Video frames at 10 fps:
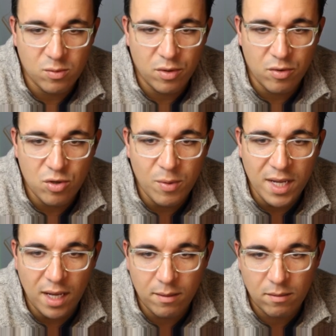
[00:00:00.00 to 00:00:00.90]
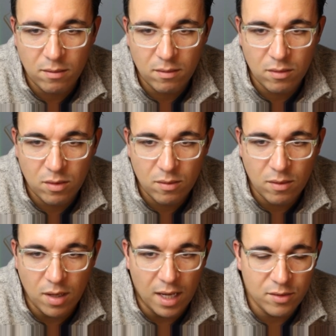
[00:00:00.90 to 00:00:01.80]
Well, they're doing it
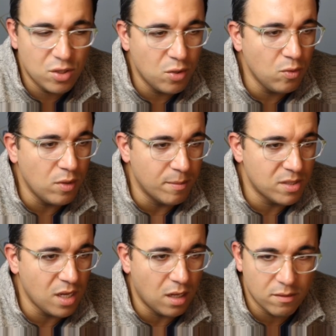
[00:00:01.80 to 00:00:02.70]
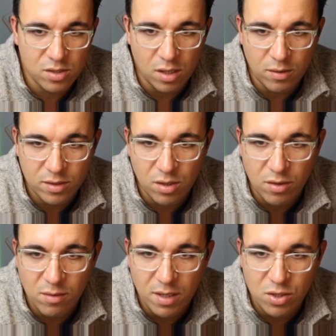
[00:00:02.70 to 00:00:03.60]
uh, to themselves, so it's going
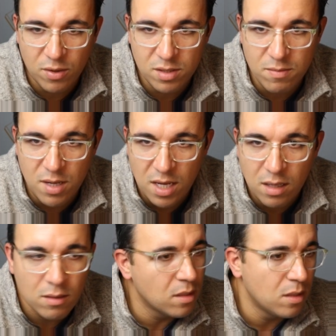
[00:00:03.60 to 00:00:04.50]
to be choice B,